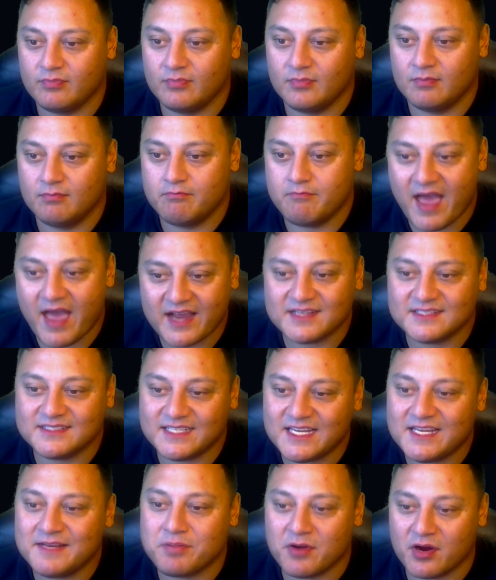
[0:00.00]

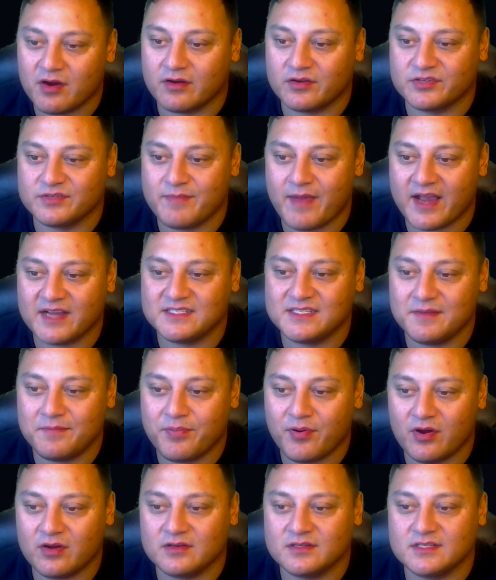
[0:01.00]
Magazine perks. Magazine
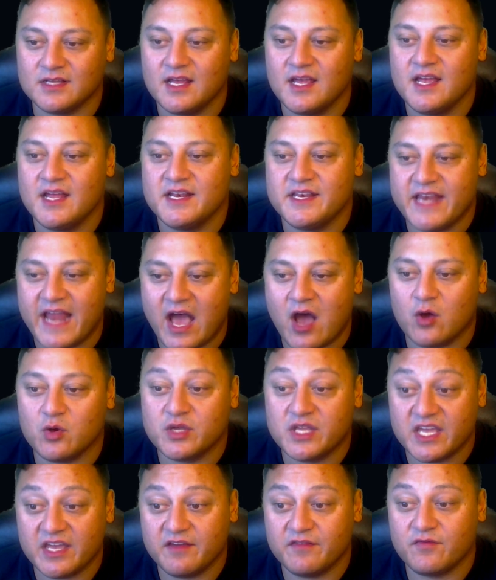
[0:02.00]
perks now
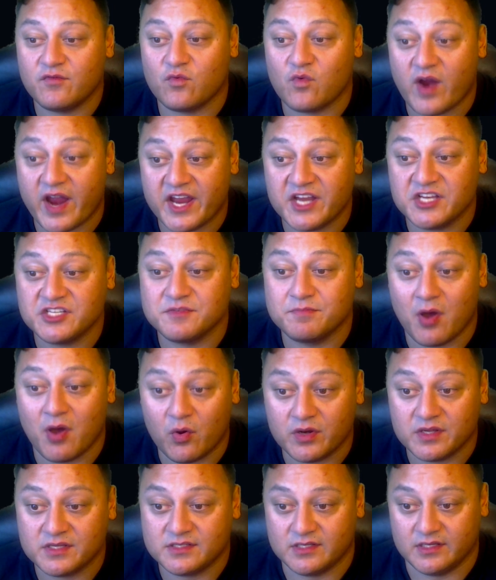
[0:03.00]
give range
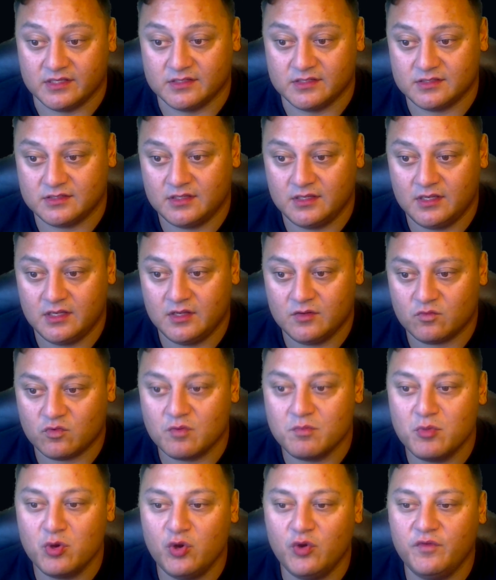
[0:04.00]
bonuses.
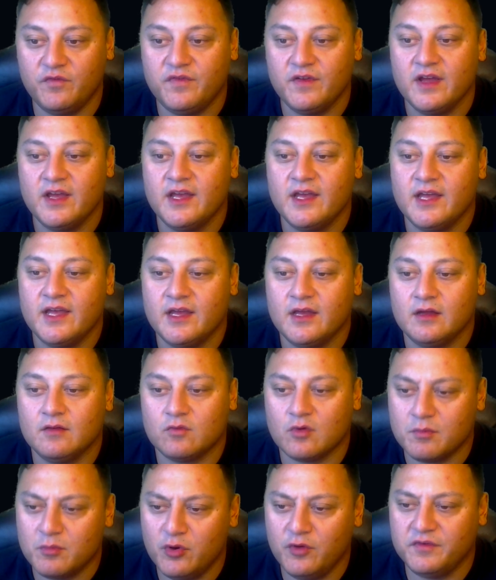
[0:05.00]
Removed
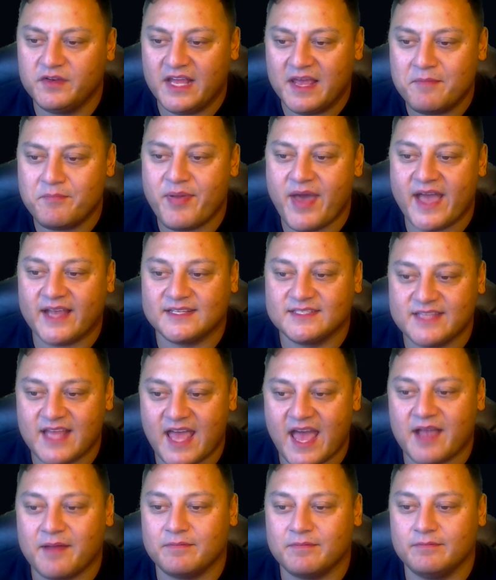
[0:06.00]
impact
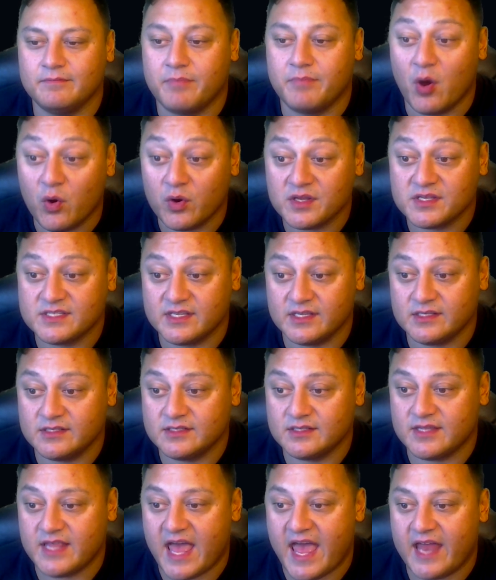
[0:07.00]
stack
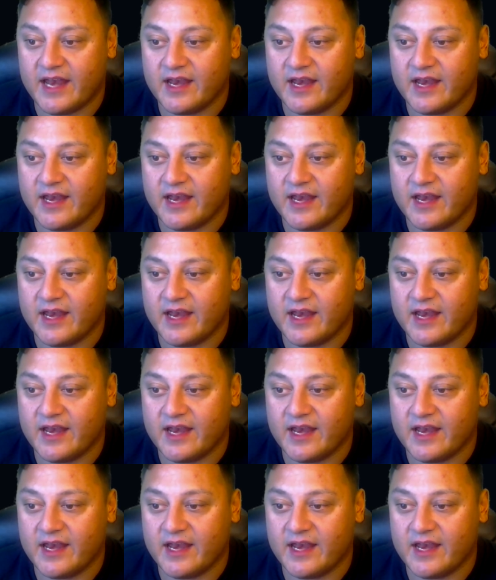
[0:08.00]
bonuses that